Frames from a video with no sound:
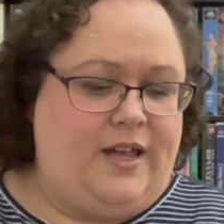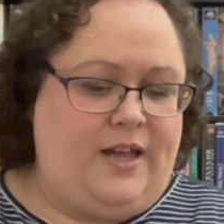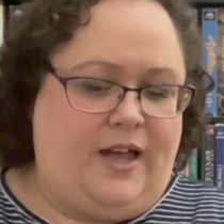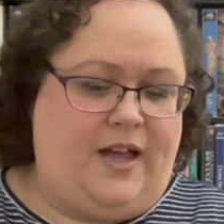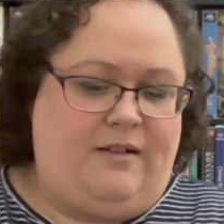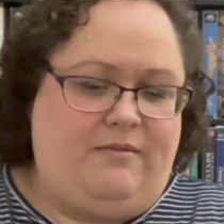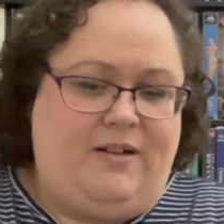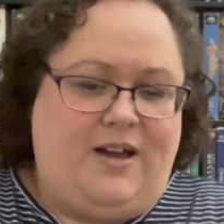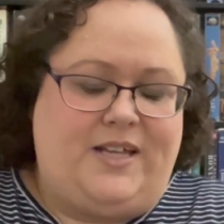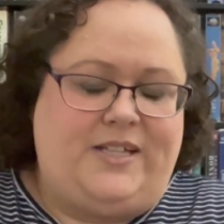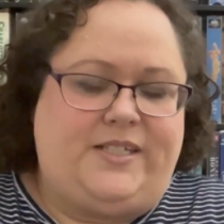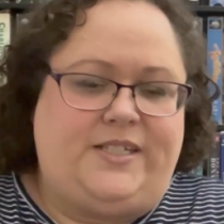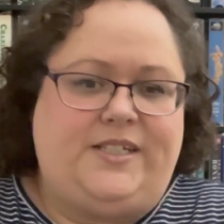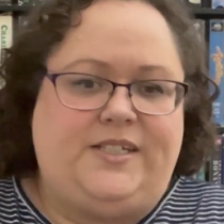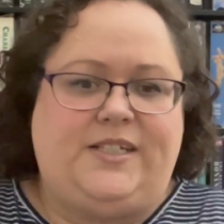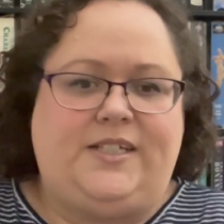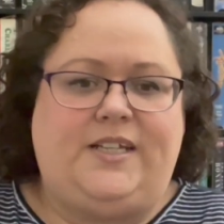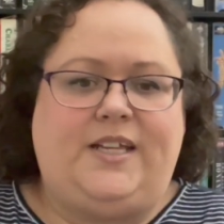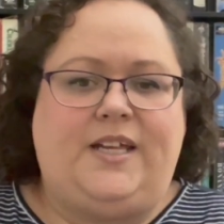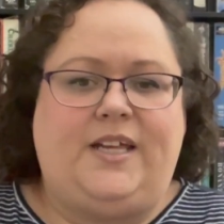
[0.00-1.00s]
I want
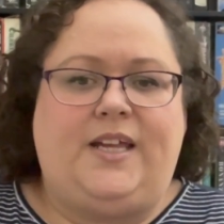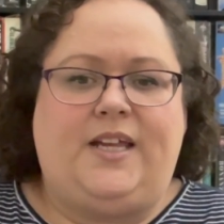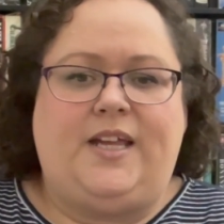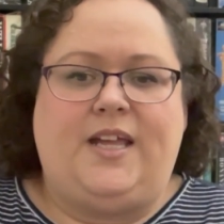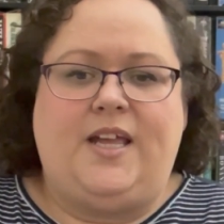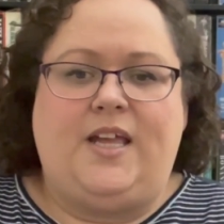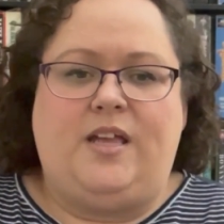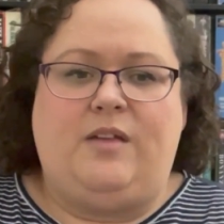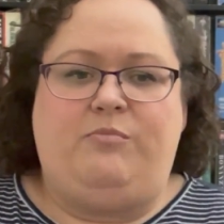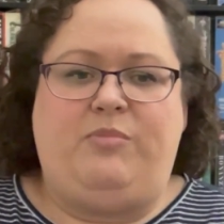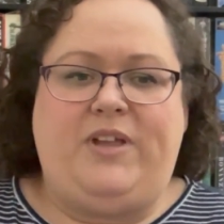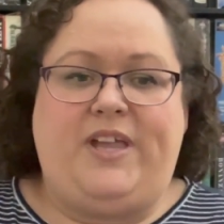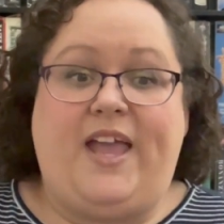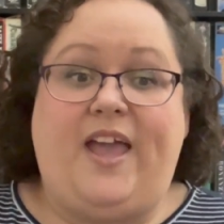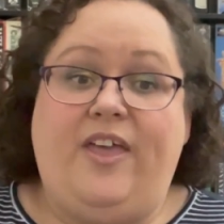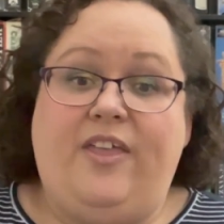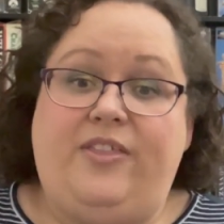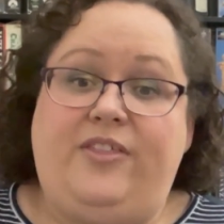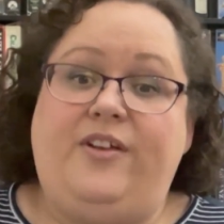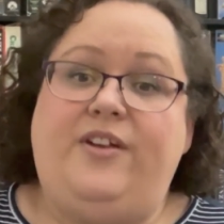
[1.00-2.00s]
to be
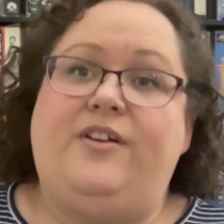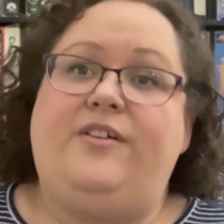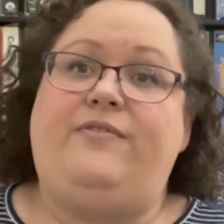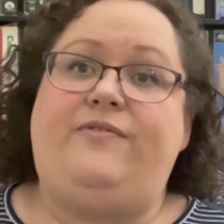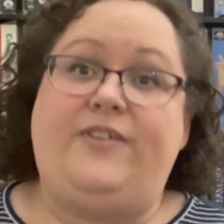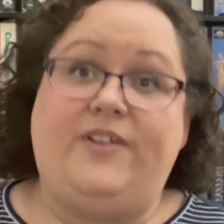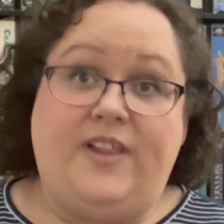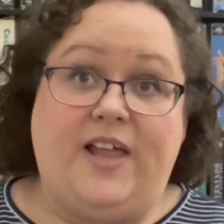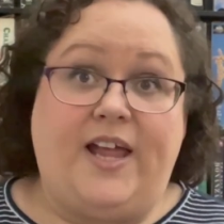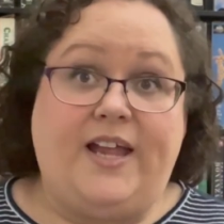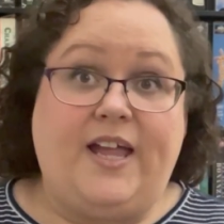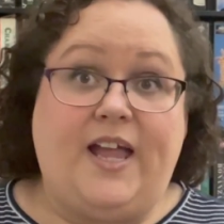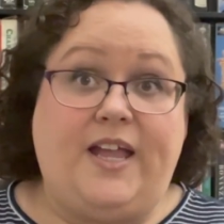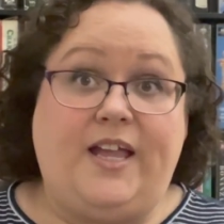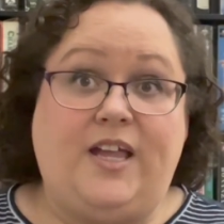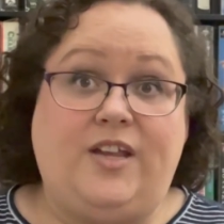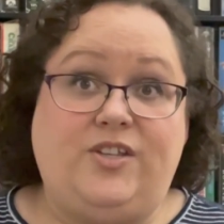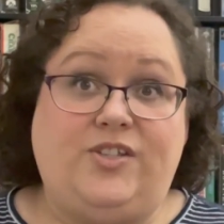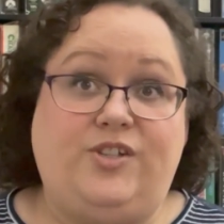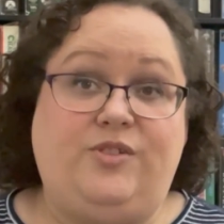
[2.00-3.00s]
healthier, feel like I
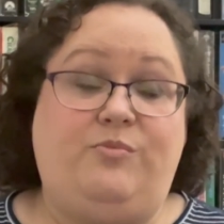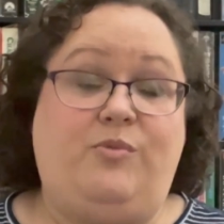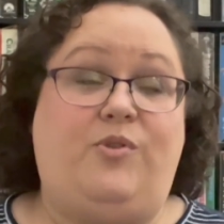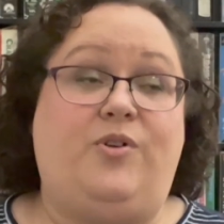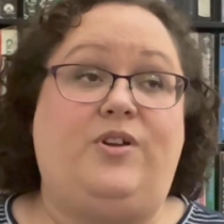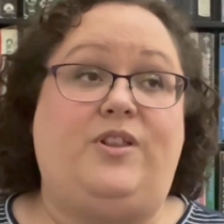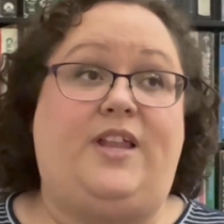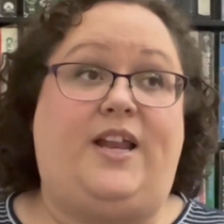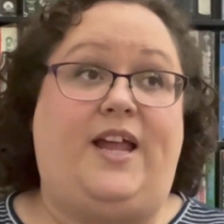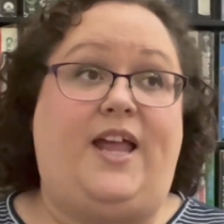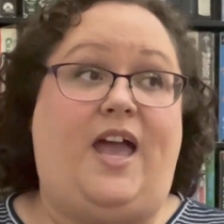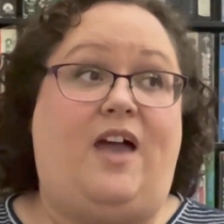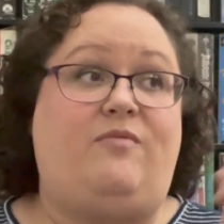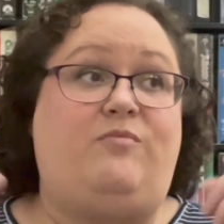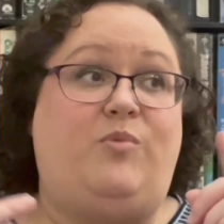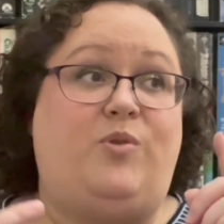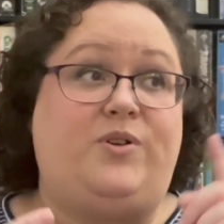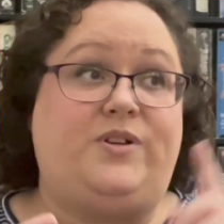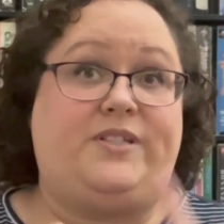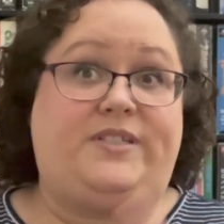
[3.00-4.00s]
can do more, that I have
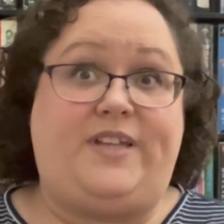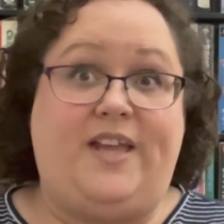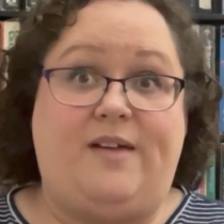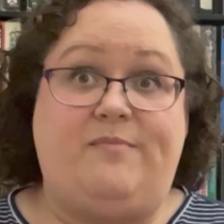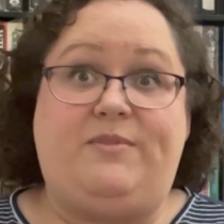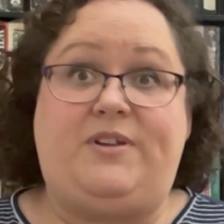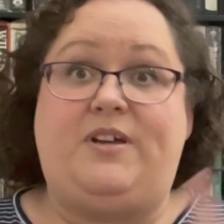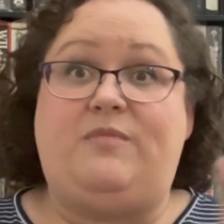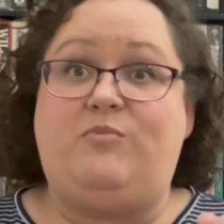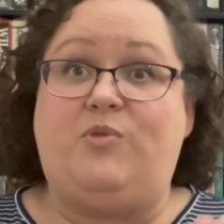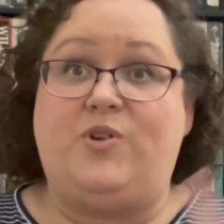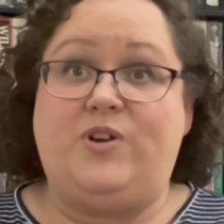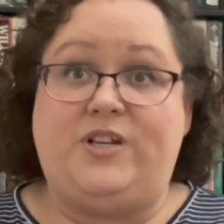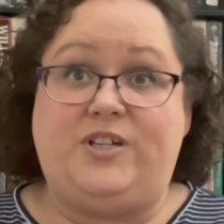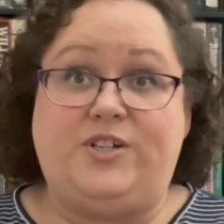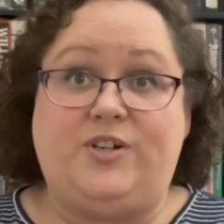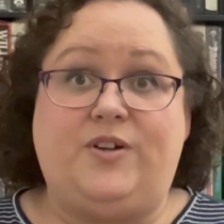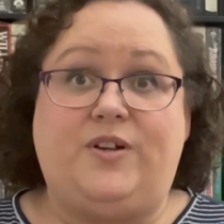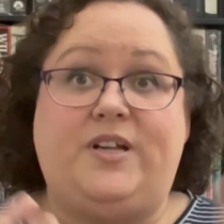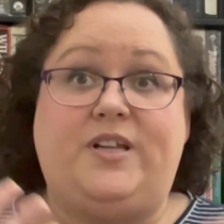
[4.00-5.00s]
more stamina, more
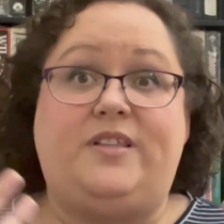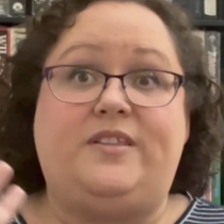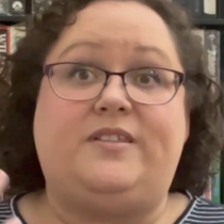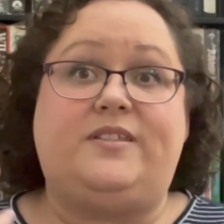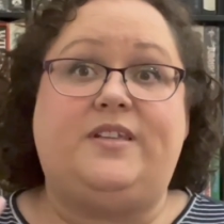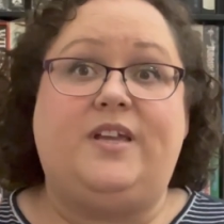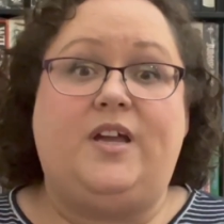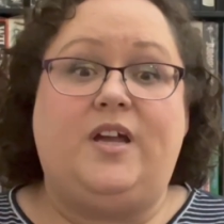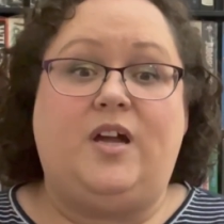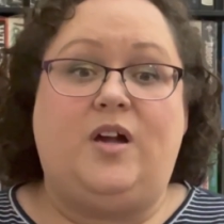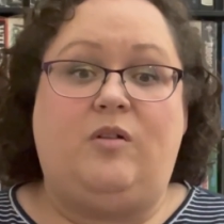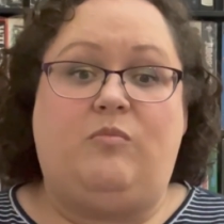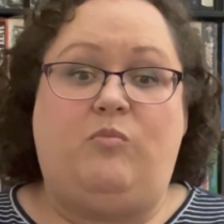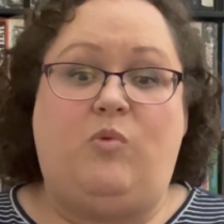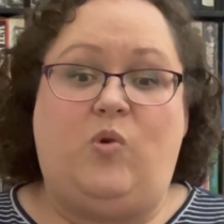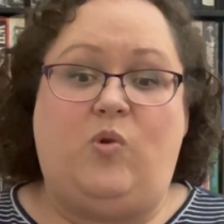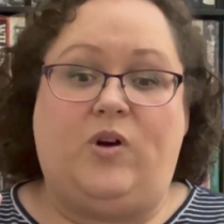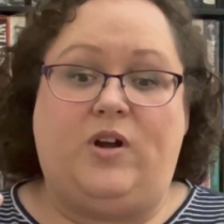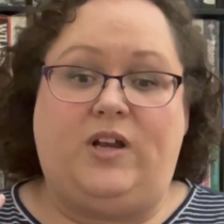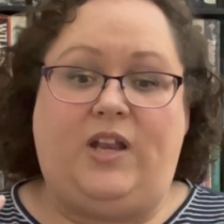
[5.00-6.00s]
endurance,
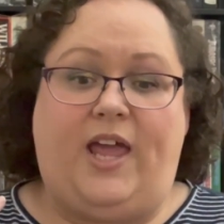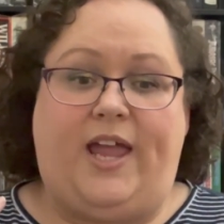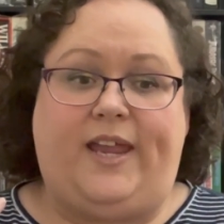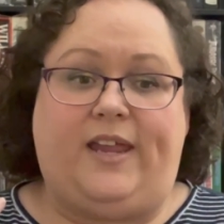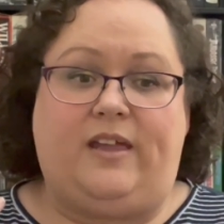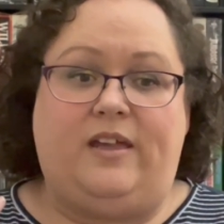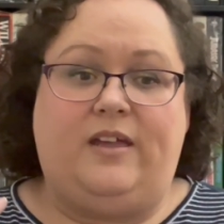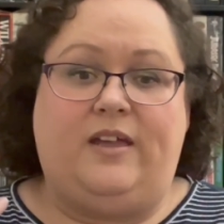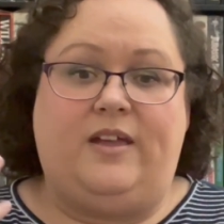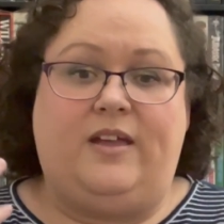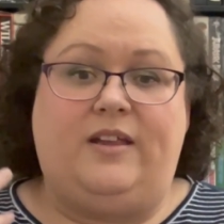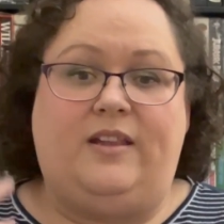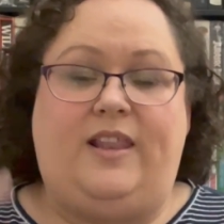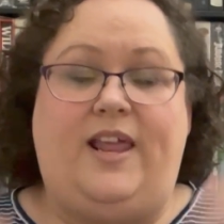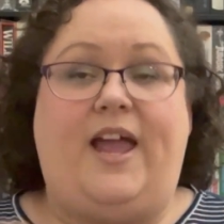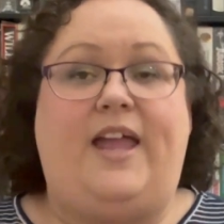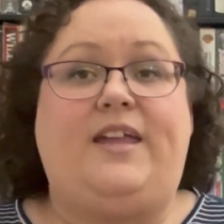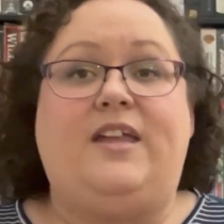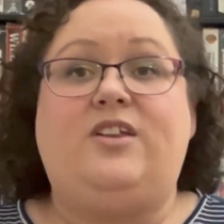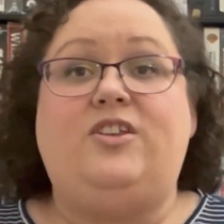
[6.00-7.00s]
more like that
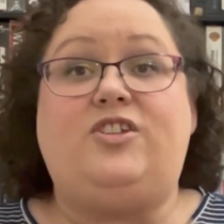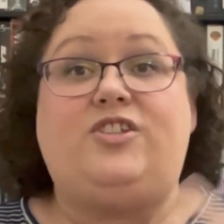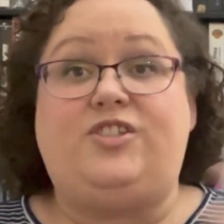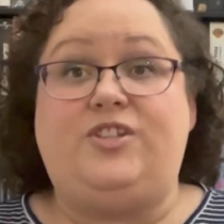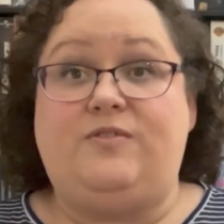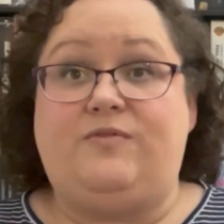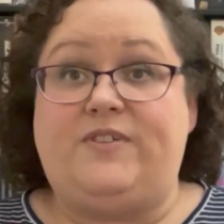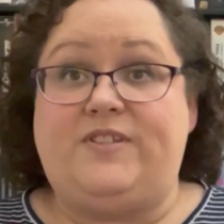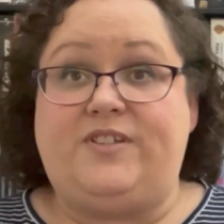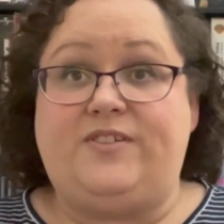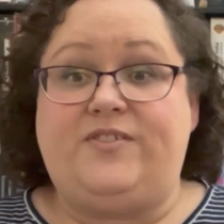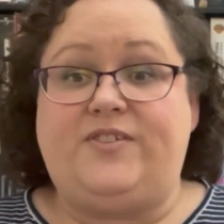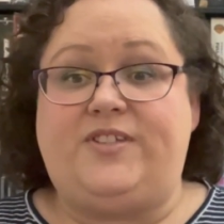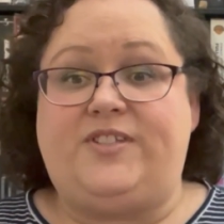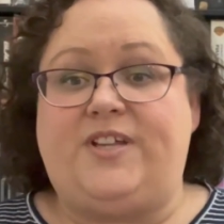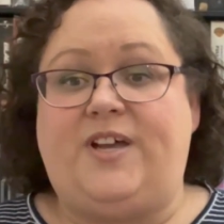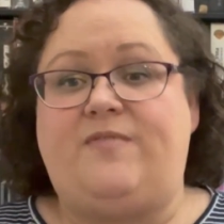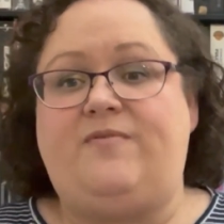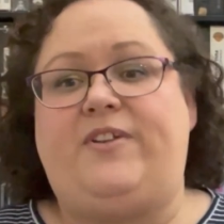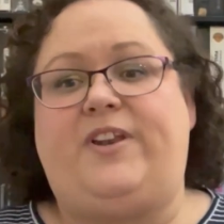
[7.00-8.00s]
I can just do physical
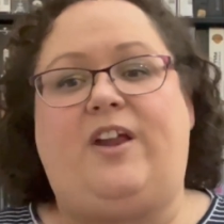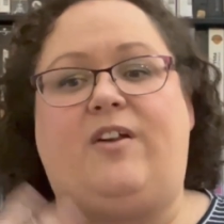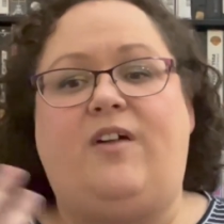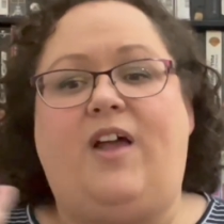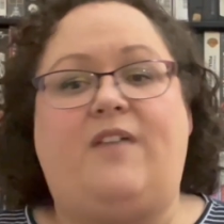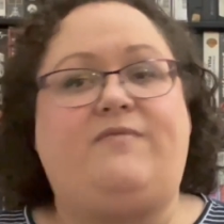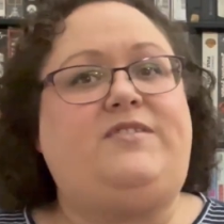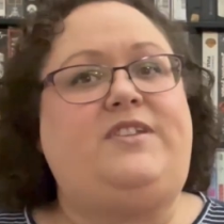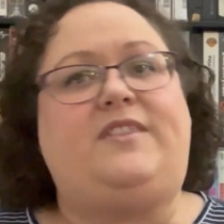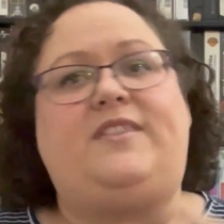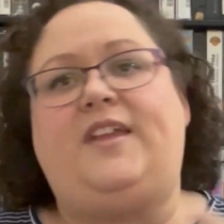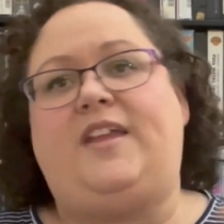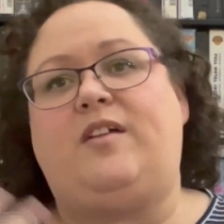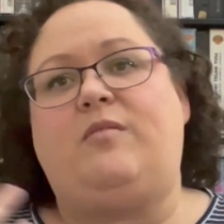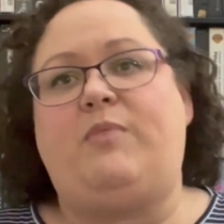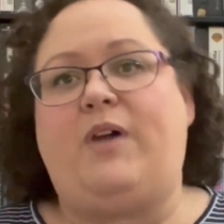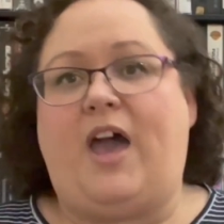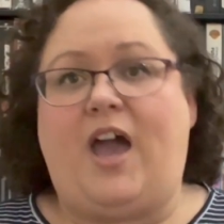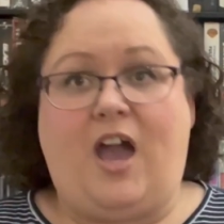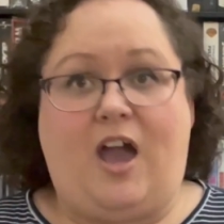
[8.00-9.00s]
stuff and I don't have to think
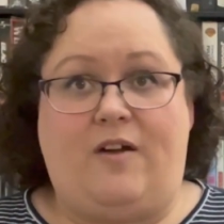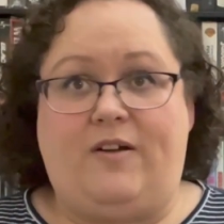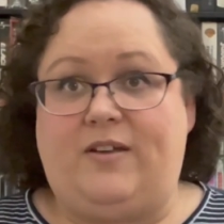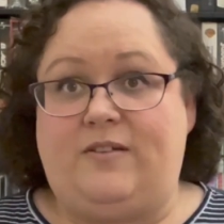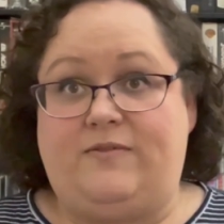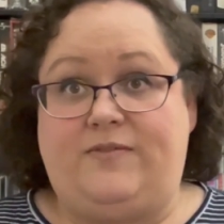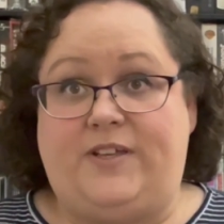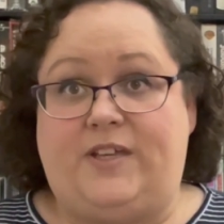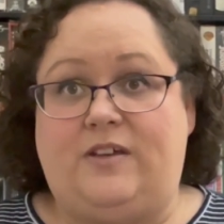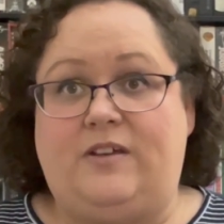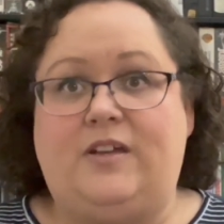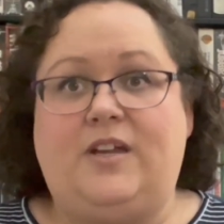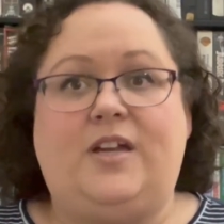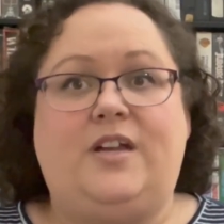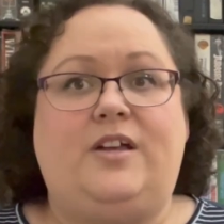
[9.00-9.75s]
about how I feel.